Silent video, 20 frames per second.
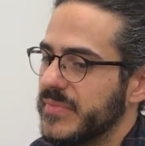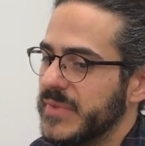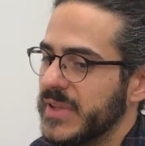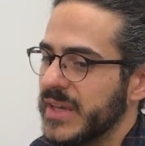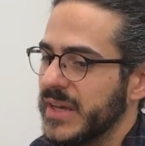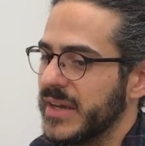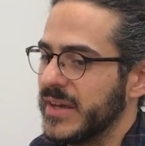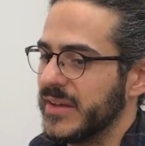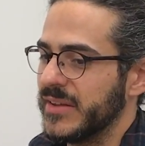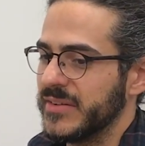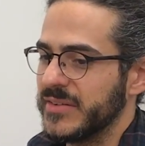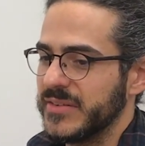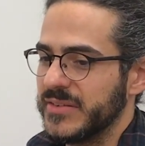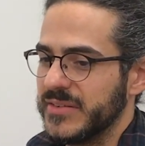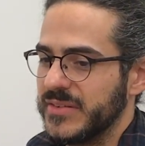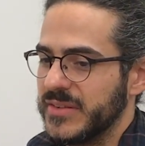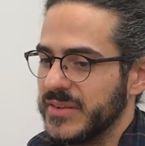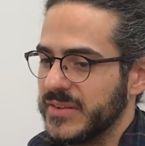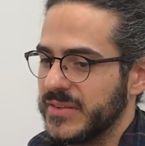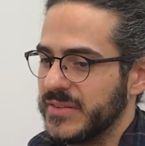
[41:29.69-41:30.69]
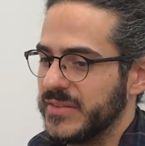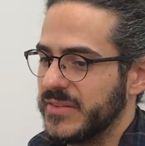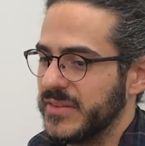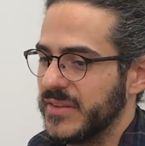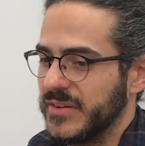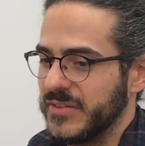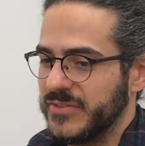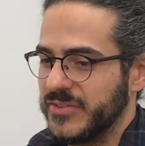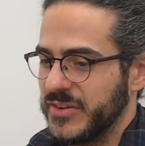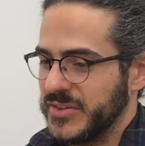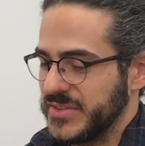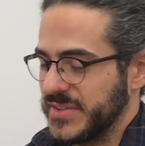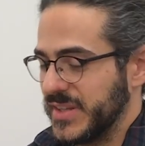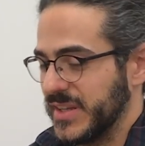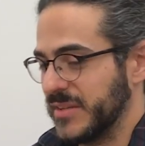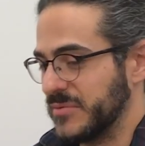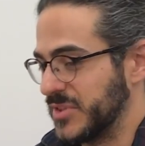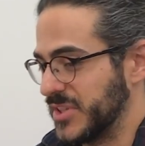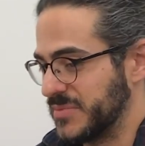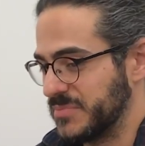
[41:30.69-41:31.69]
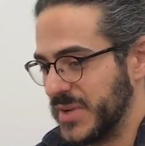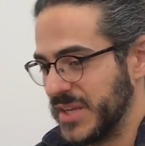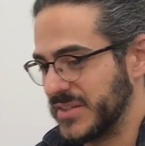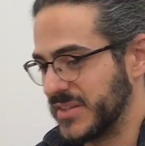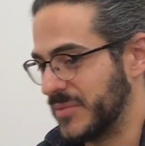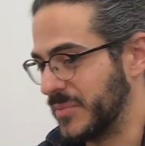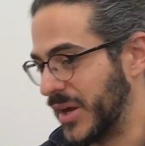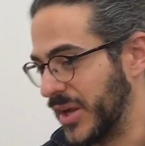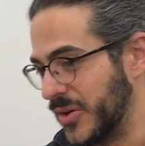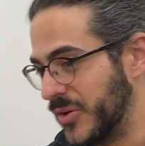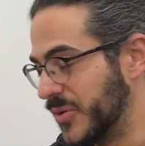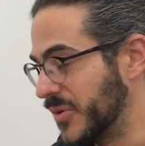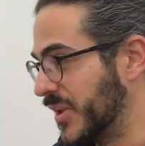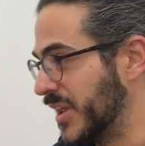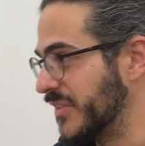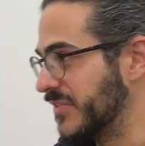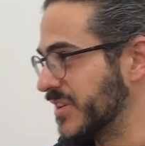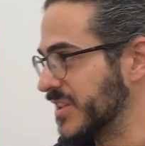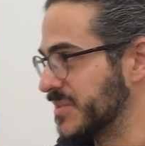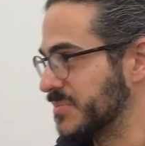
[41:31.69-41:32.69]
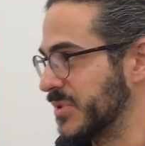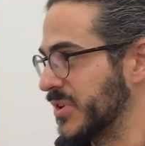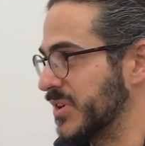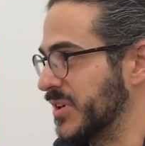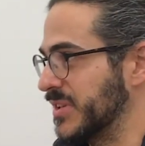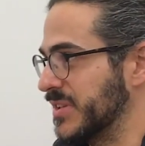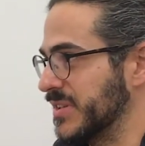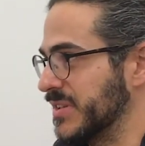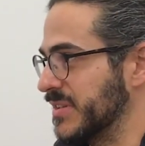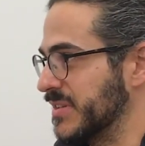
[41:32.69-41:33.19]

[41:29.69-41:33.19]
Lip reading: the first thing, just based on my own life experience,